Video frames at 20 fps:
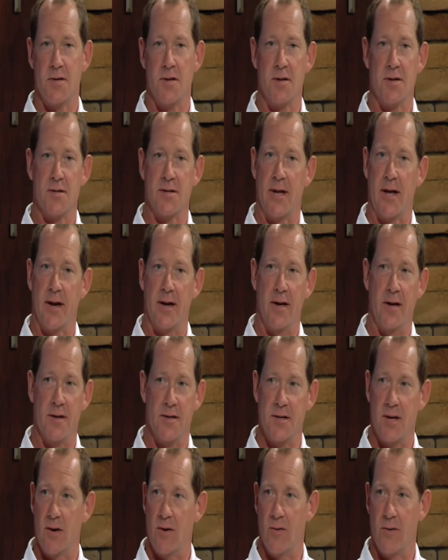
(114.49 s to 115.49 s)
and there's a lot of
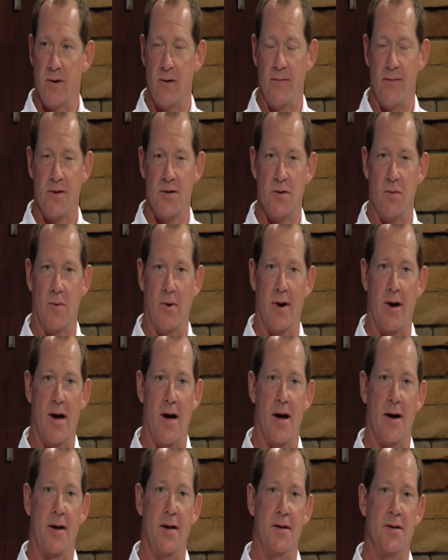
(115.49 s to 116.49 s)
kids that go to Division I
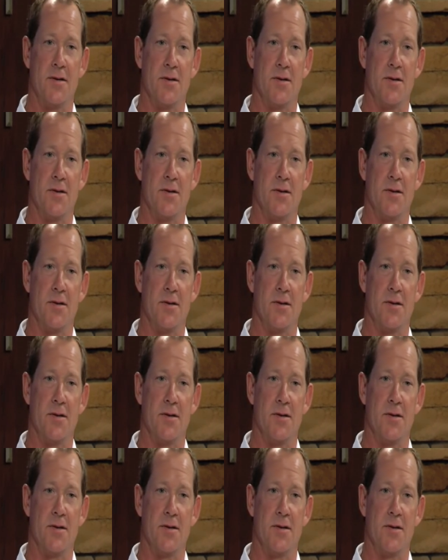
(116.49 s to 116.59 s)
hockey.